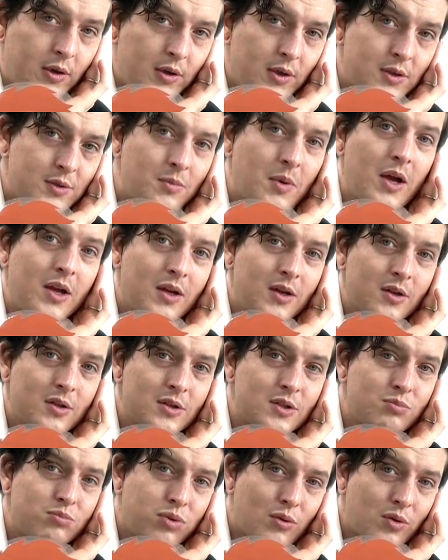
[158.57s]
Is my
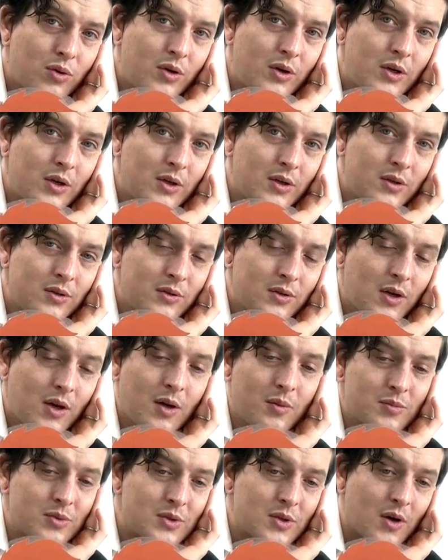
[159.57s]
English boring?
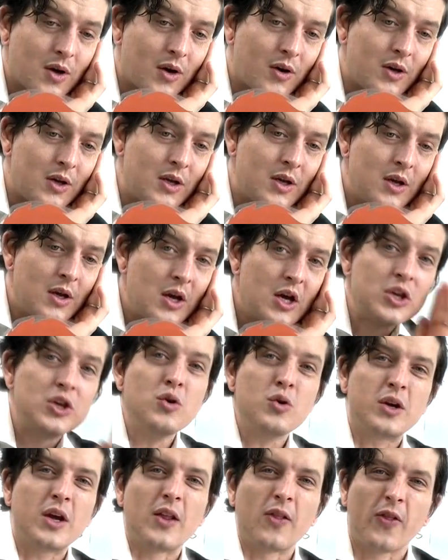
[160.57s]
I'm sorry.
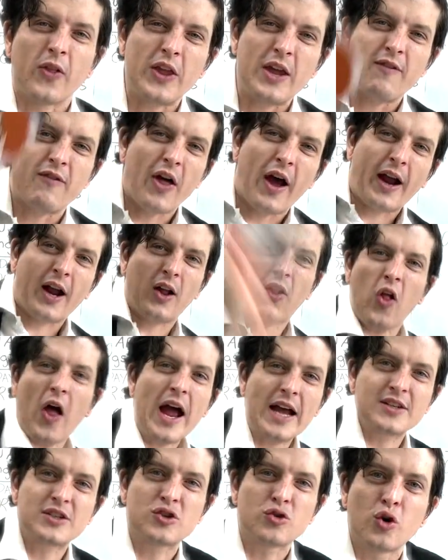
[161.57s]
You can leave a
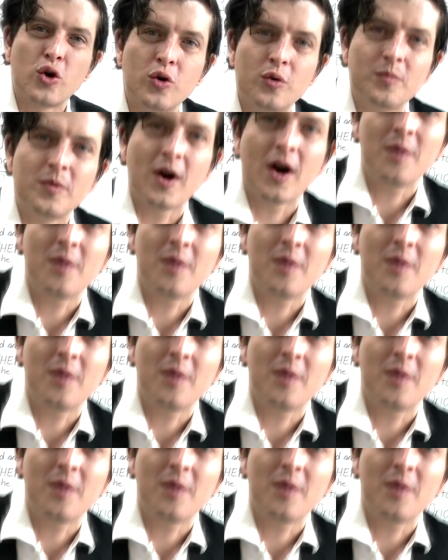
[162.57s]
classroom. No,